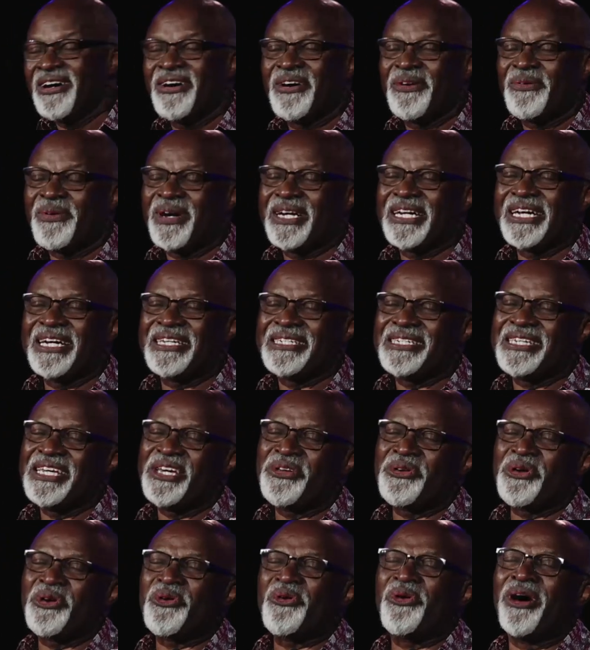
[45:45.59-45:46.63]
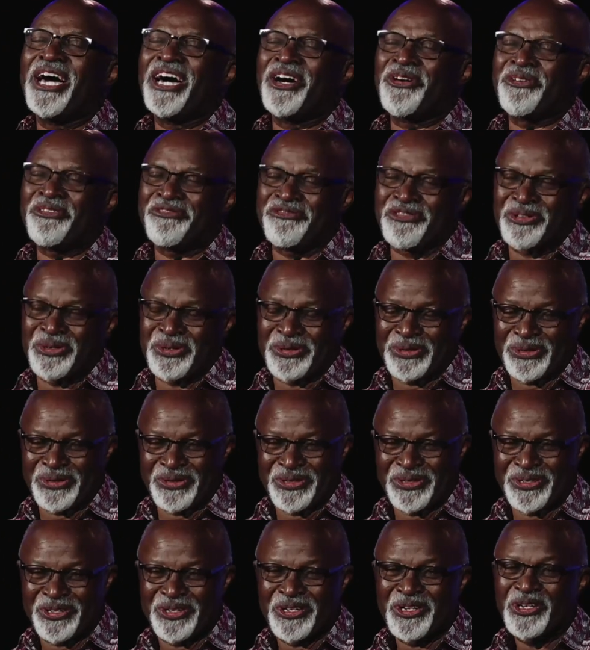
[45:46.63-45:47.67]
What does he require of you?
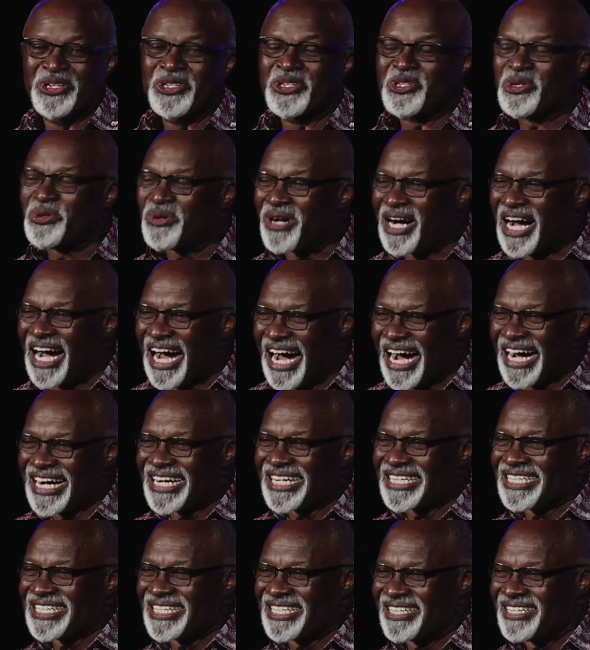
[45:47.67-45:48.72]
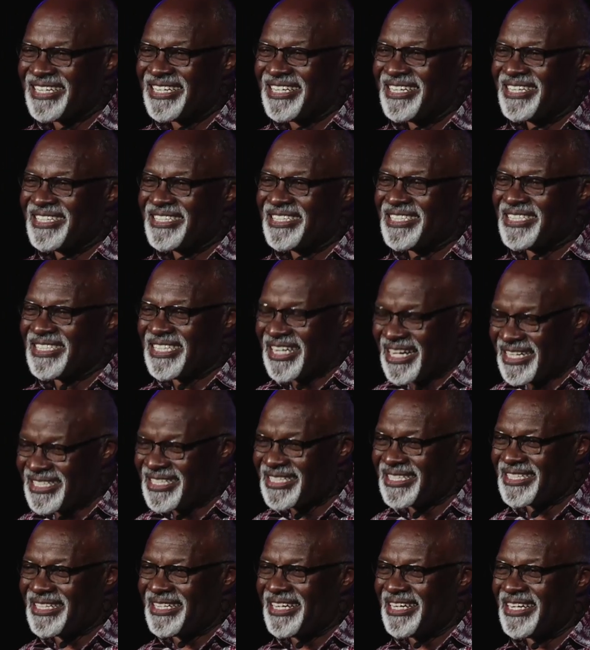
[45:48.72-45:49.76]
To act
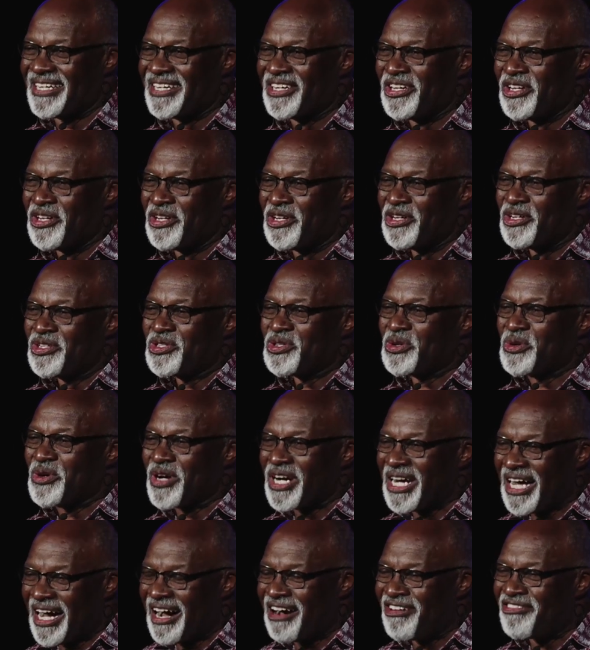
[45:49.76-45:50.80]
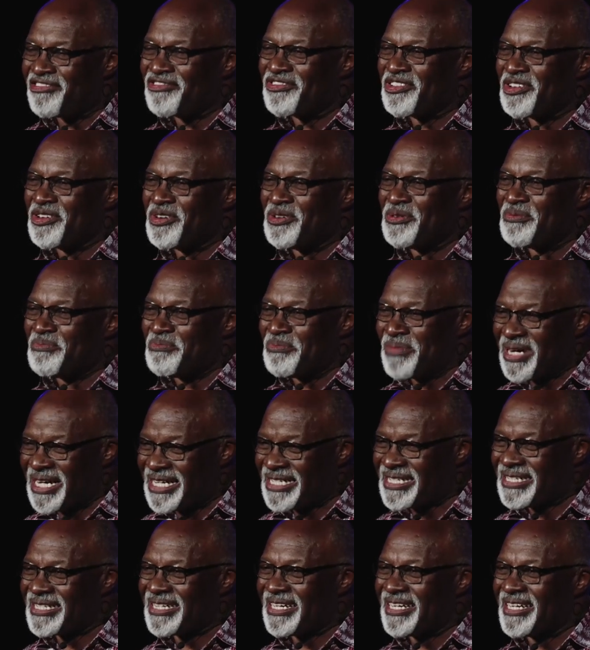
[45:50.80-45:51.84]
justly, to love
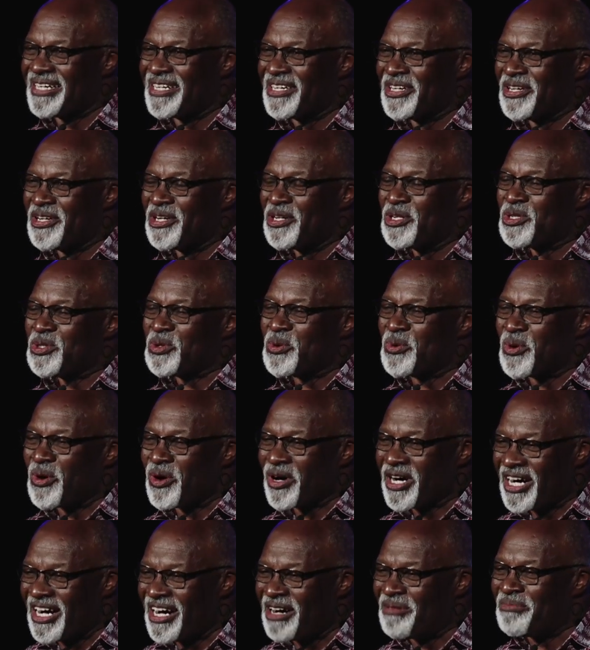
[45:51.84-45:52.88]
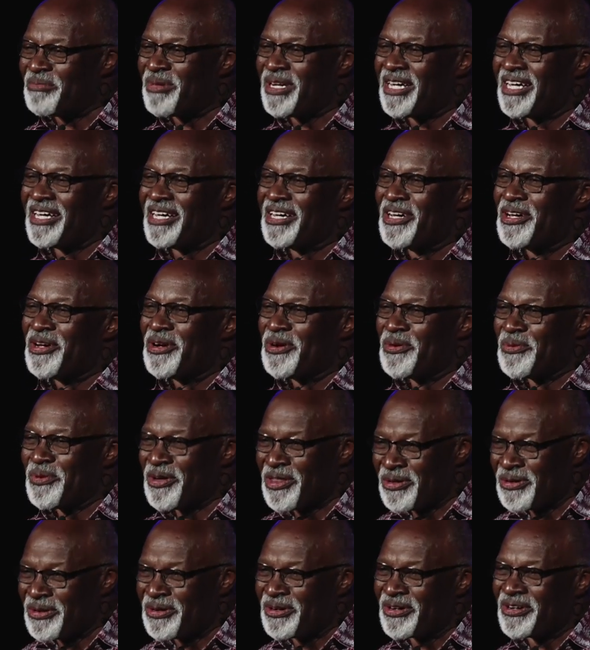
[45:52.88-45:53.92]
mercy, to walk humbly with
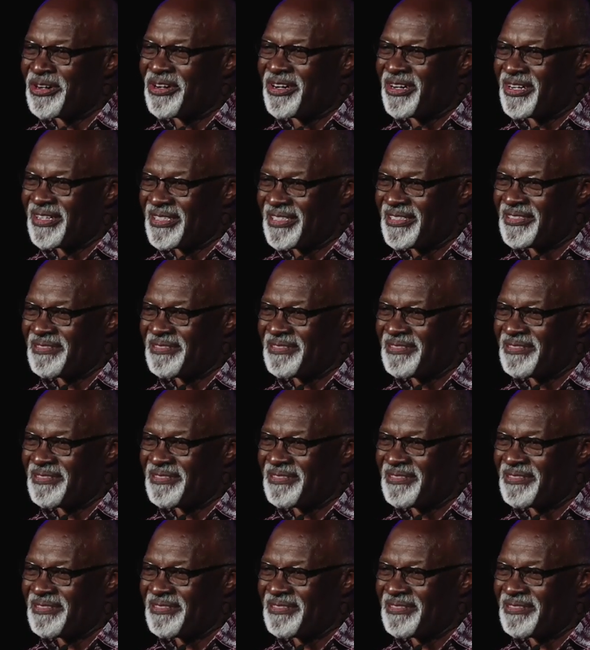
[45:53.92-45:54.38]
your God.